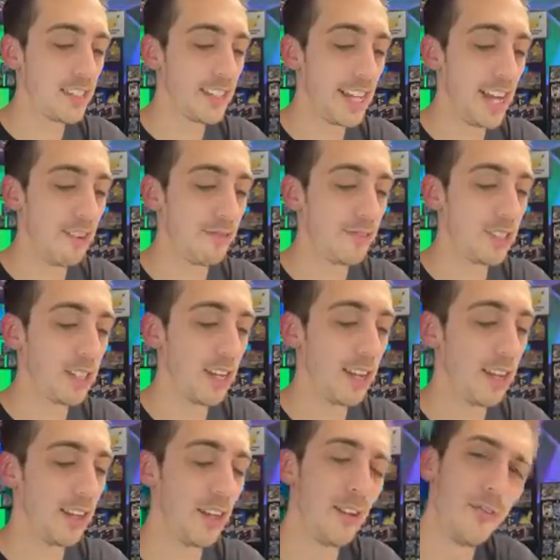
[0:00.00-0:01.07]
left
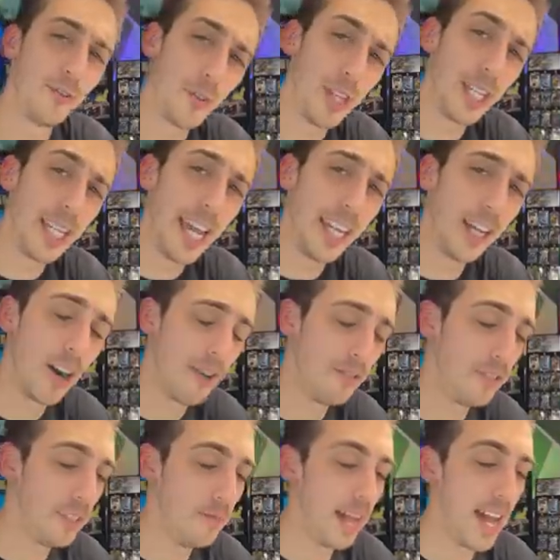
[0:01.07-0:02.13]
for the Gengar
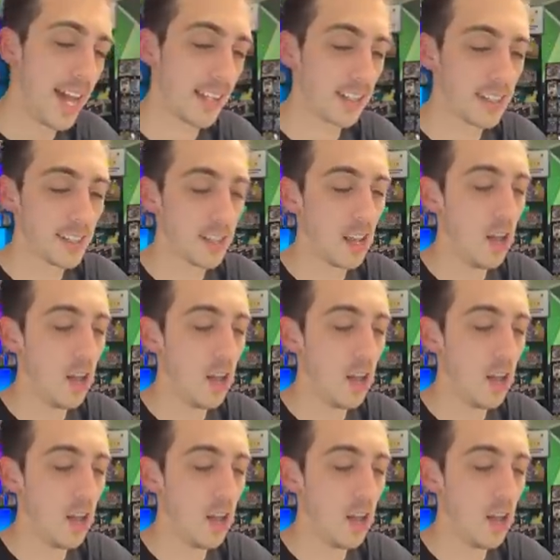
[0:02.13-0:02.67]
VMAX